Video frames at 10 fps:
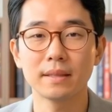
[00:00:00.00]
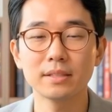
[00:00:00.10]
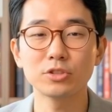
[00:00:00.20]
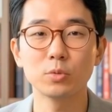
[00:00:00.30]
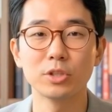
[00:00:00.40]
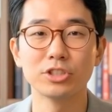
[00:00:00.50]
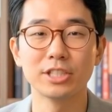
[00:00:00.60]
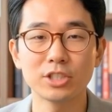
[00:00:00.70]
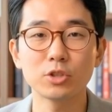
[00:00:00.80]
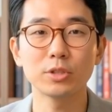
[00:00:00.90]
So which
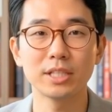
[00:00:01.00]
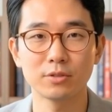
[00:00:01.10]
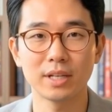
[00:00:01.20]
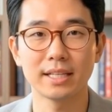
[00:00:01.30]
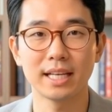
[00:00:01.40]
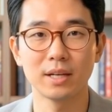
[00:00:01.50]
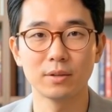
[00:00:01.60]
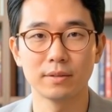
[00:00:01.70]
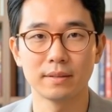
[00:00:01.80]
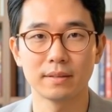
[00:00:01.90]
stage are we in right
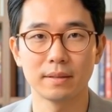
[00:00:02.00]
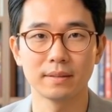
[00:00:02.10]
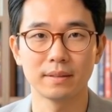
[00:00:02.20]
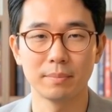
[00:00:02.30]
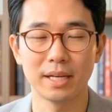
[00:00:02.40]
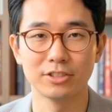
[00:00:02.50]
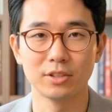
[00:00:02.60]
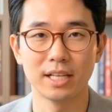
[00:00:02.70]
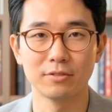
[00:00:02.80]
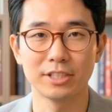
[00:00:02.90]
now? Based
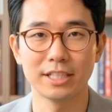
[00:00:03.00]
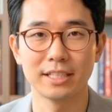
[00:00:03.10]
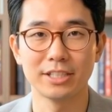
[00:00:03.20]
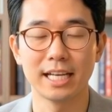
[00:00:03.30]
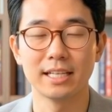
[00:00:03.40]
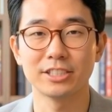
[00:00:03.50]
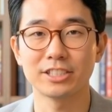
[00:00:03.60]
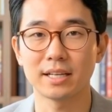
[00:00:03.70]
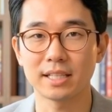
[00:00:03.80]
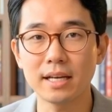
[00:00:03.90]
on everything the data is
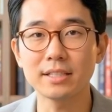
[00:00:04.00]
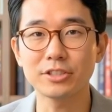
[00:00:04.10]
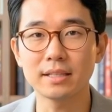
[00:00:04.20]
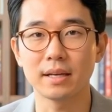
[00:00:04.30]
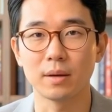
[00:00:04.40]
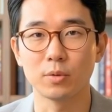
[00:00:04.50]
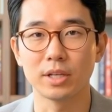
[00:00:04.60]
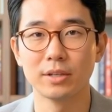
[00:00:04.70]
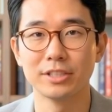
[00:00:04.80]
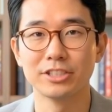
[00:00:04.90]
telling us, we
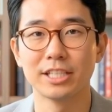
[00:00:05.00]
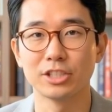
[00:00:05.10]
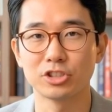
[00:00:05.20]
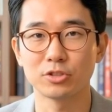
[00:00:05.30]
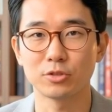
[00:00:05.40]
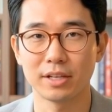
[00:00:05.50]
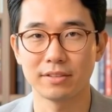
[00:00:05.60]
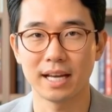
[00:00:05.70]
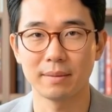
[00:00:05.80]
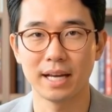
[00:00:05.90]
are in stage 3 of
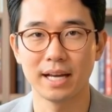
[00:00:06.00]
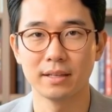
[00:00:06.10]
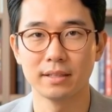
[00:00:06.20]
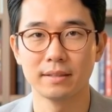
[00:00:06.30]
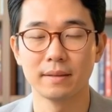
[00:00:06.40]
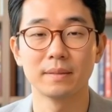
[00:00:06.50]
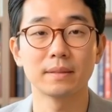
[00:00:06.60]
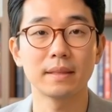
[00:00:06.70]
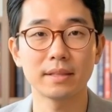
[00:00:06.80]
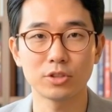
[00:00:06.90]
that pattern.
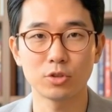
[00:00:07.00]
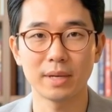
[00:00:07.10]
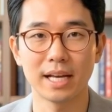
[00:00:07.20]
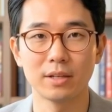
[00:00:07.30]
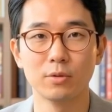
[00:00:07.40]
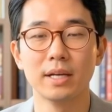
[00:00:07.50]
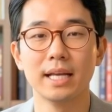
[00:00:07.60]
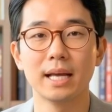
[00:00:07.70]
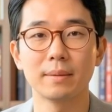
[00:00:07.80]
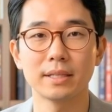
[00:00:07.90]
The dramatic run
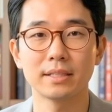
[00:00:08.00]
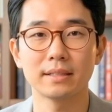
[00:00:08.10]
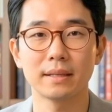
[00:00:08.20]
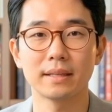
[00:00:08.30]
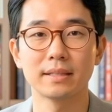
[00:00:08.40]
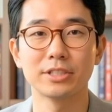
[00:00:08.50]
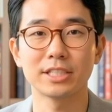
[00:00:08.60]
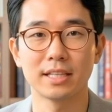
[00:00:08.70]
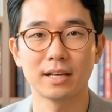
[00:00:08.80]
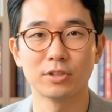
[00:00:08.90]
happened. The
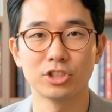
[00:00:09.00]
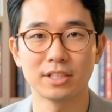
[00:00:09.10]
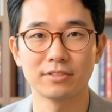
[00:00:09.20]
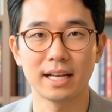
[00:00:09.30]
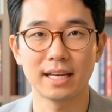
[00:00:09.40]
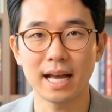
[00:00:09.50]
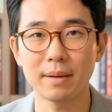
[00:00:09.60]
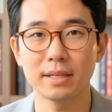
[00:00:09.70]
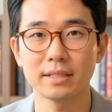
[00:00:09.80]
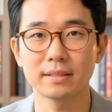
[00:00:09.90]
deleveraging event
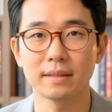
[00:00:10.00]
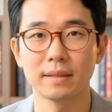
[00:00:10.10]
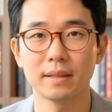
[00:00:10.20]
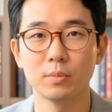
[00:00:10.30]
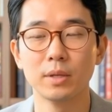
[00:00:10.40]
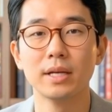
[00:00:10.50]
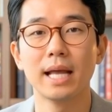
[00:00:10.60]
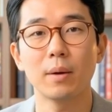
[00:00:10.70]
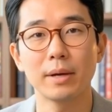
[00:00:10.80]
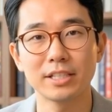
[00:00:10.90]
happened. We are
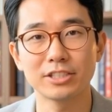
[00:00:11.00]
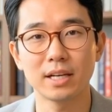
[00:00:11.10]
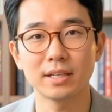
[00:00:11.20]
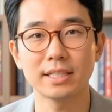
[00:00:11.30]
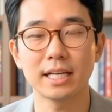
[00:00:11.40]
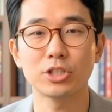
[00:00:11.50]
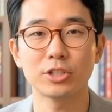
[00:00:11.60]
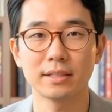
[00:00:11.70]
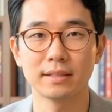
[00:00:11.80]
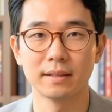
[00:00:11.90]
now in consolidation.